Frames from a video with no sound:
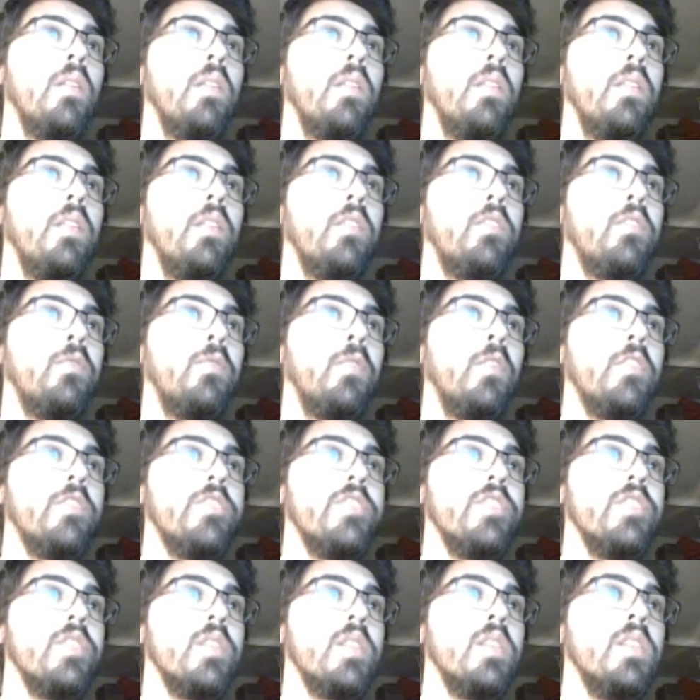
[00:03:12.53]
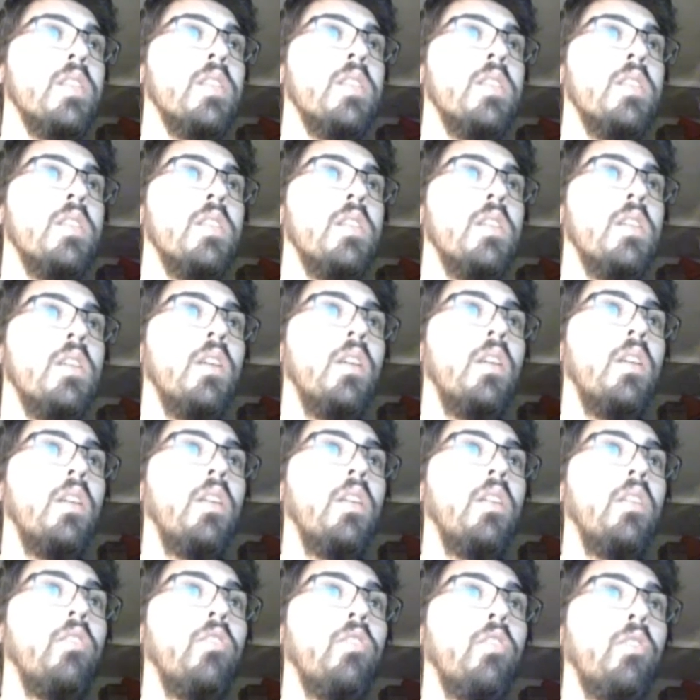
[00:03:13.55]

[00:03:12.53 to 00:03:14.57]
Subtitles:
This function is